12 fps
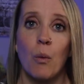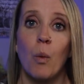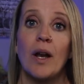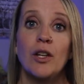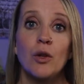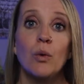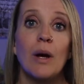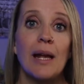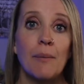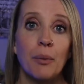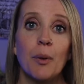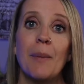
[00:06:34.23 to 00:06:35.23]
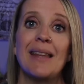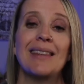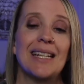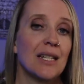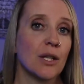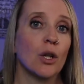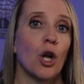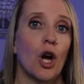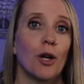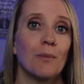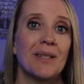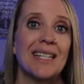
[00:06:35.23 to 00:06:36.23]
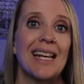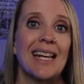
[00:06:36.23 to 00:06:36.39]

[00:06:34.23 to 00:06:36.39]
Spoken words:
When you implement these alarms,